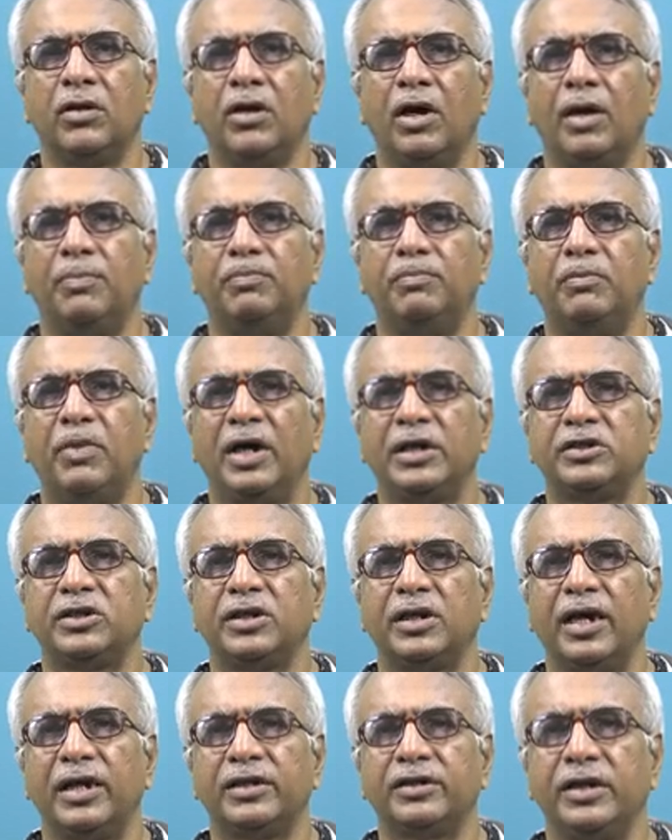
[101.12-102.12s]
of much
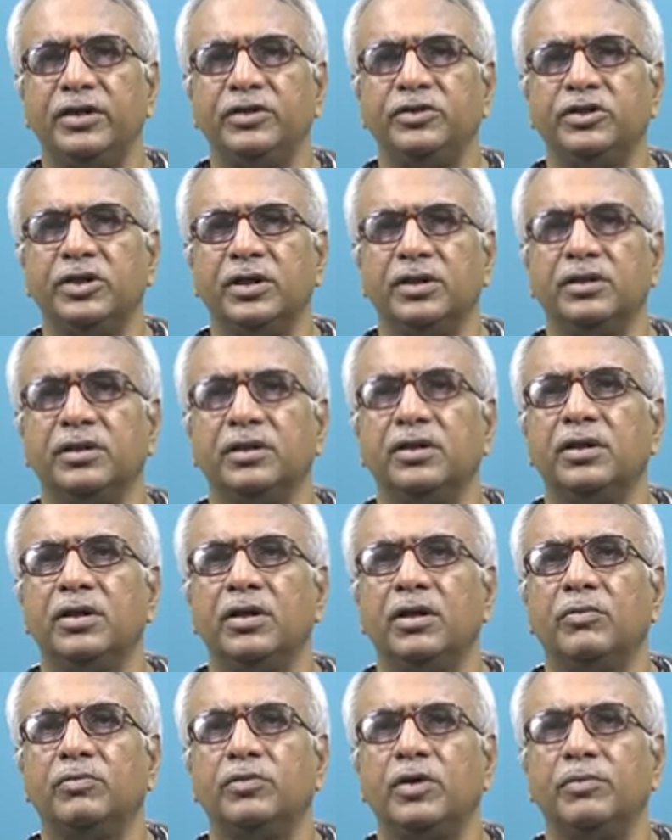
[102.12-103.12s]
attention.
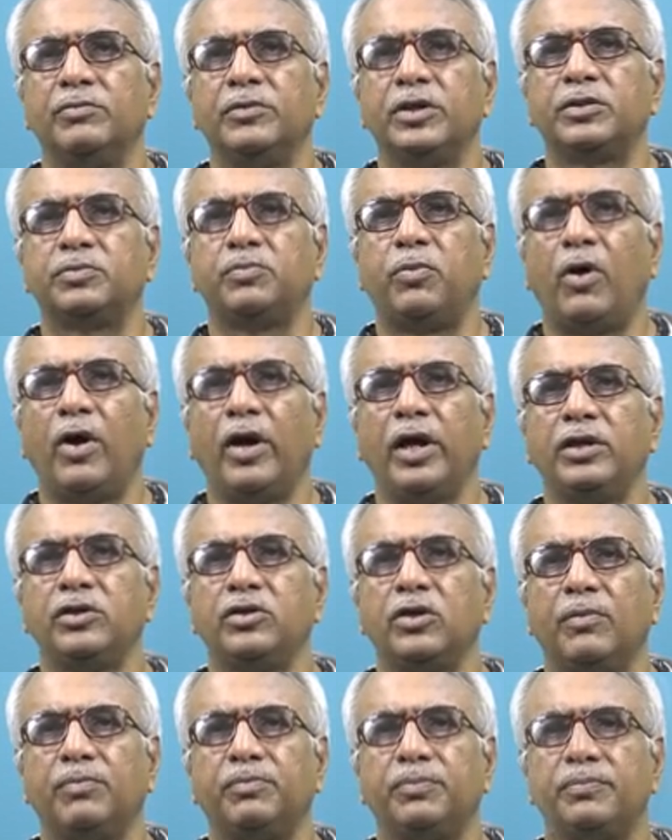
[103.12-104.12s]
From this point
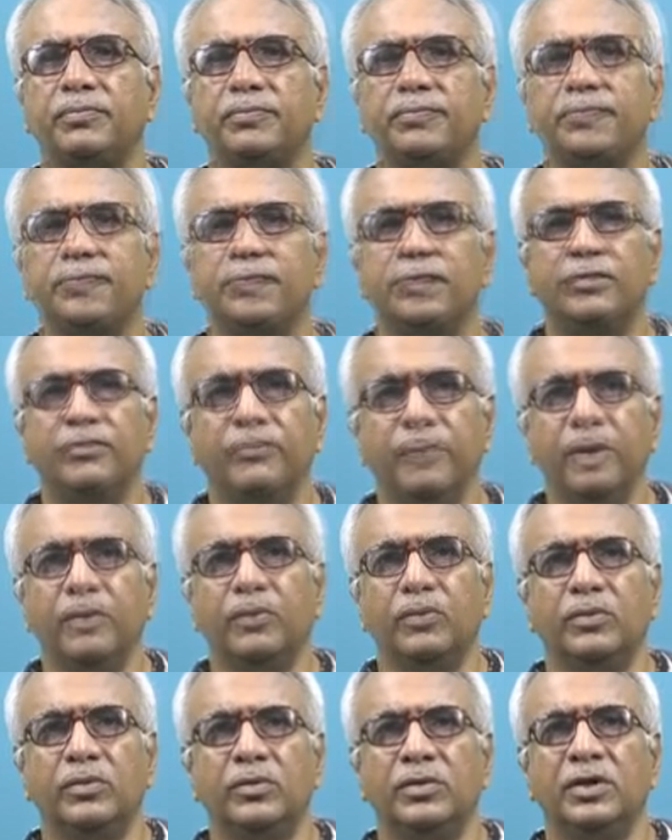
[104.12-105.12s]
of
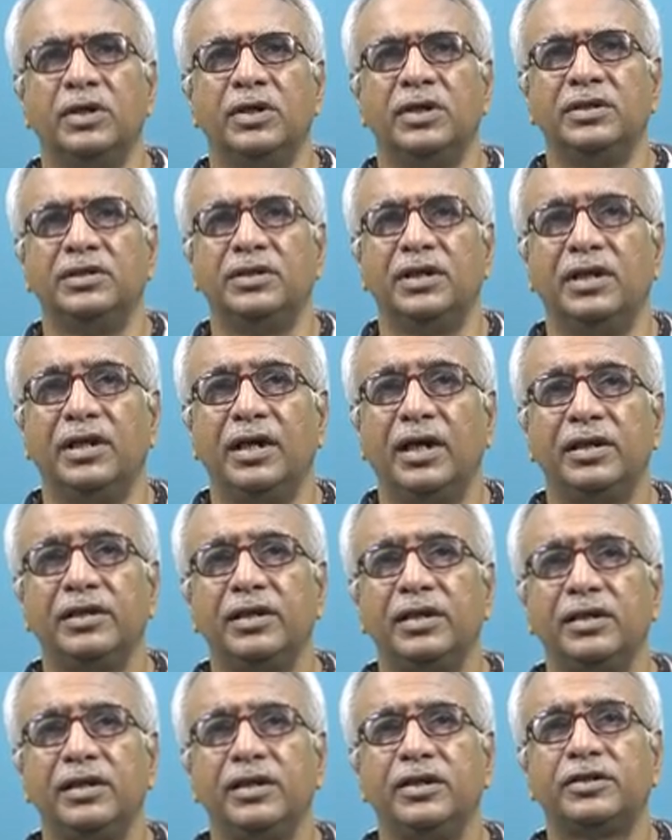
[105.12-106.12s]
view, the
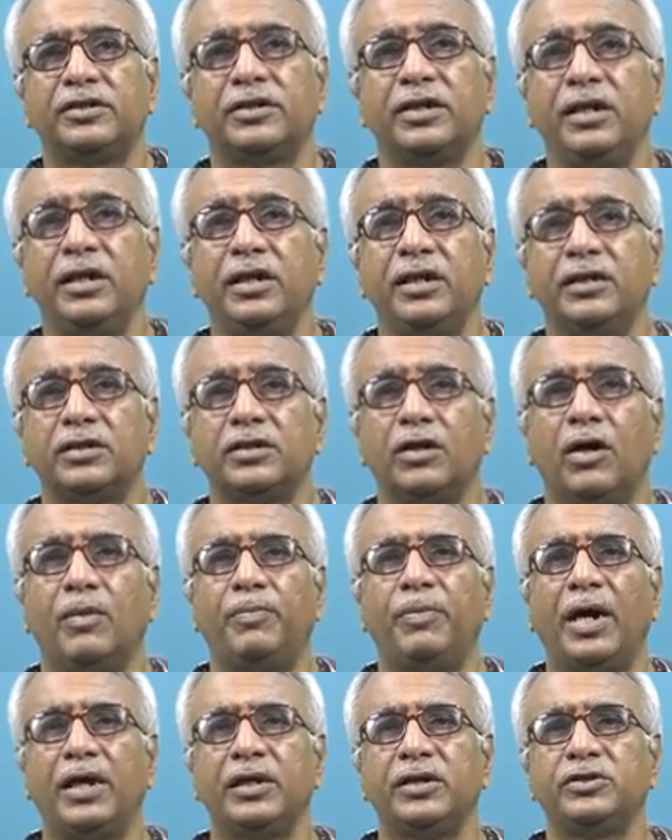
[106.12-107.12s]
learner is seen as
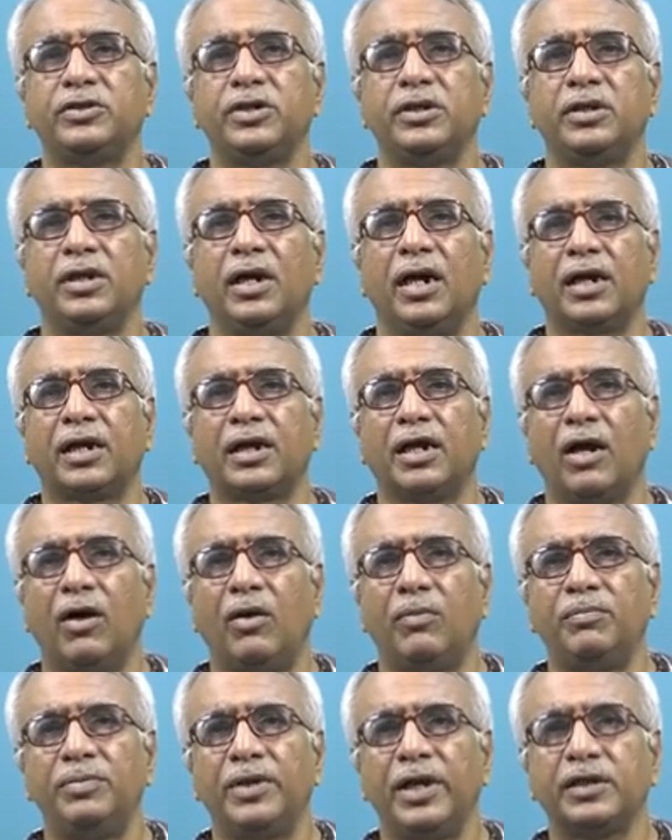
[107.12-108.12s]
operating a
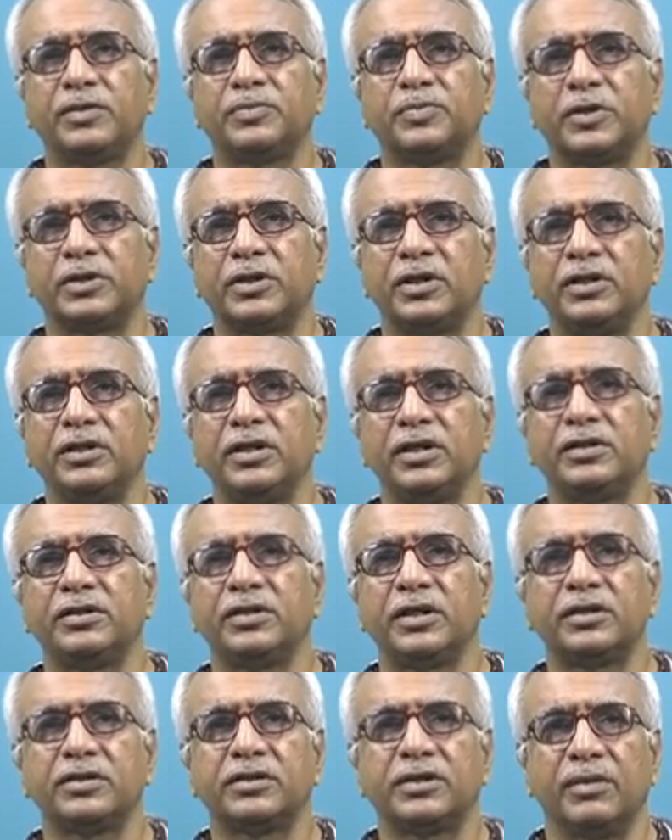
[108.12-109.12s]
complex processing
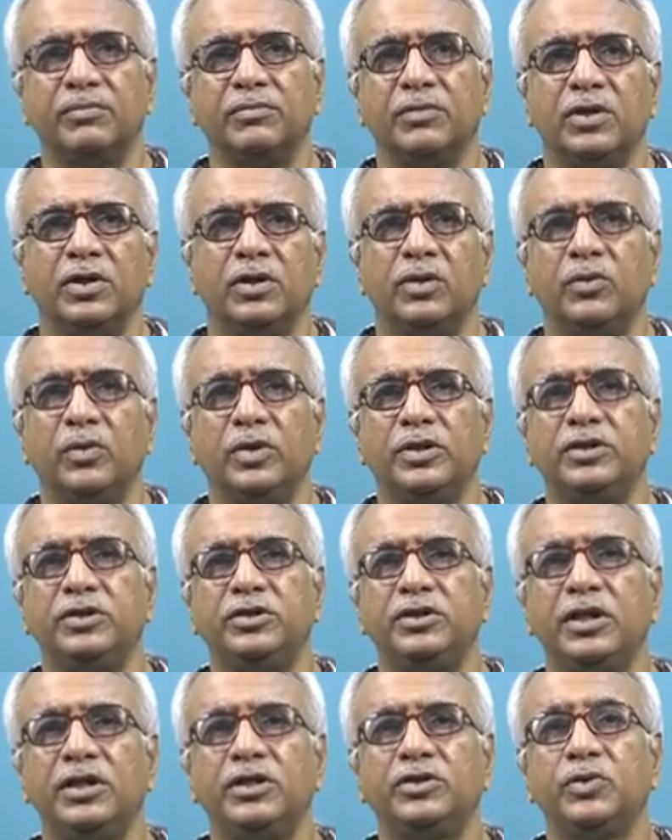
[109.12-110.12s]
system which
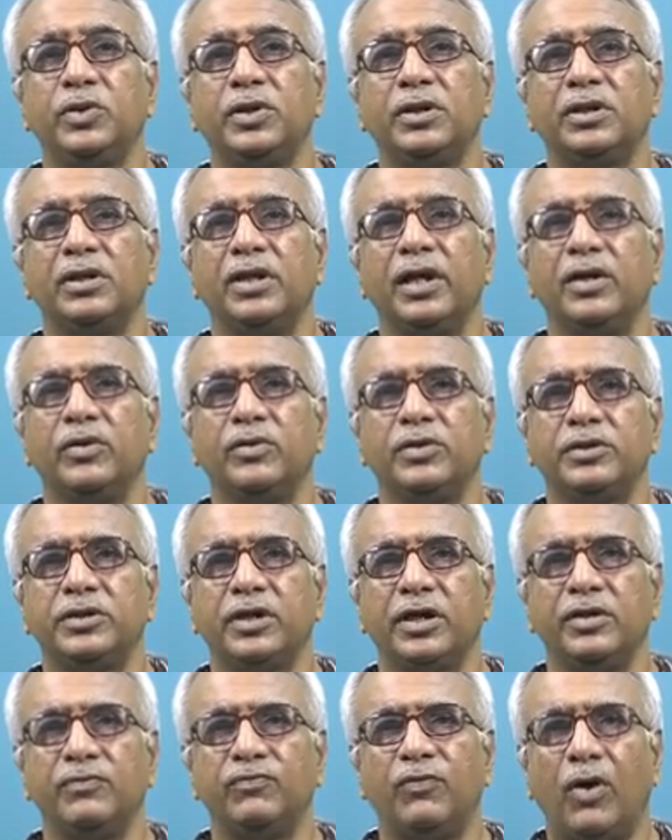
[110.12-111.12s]
deals with linguistic
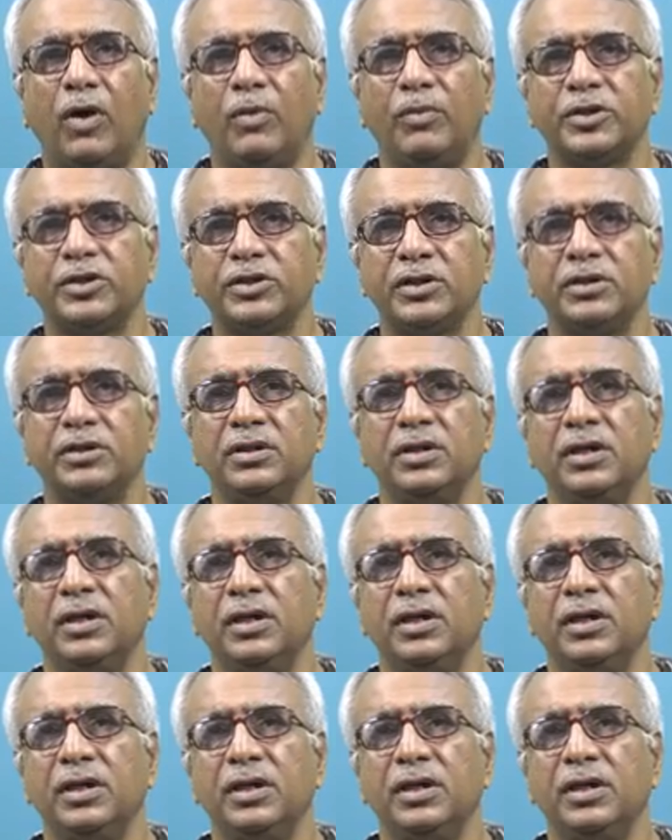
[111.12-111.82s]
information